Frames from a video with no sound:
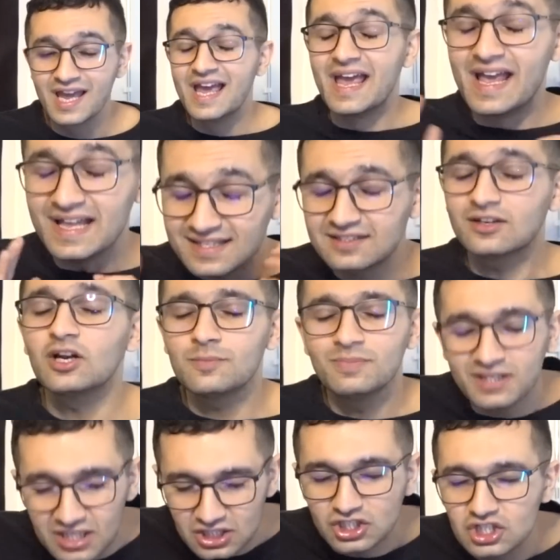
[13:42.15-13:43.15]
It's gonna
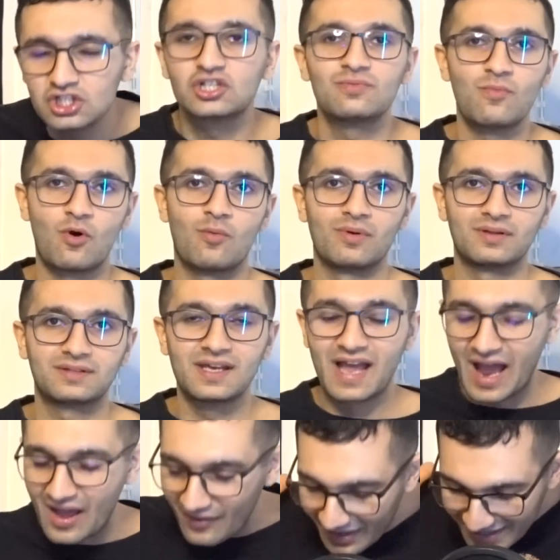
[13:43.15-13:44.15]
be a sheesh moment.
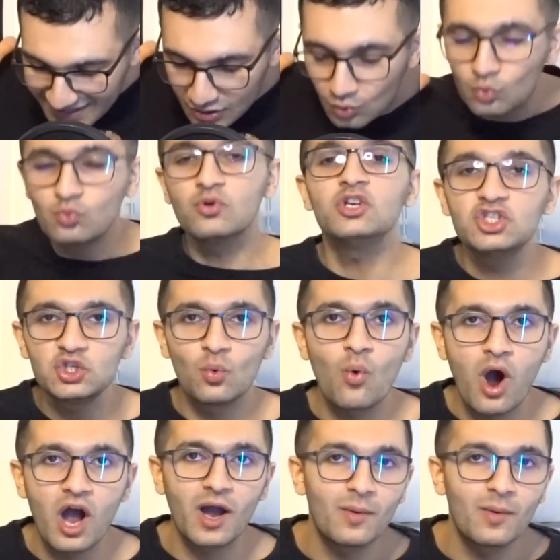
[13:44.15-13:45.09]
And it's the reason why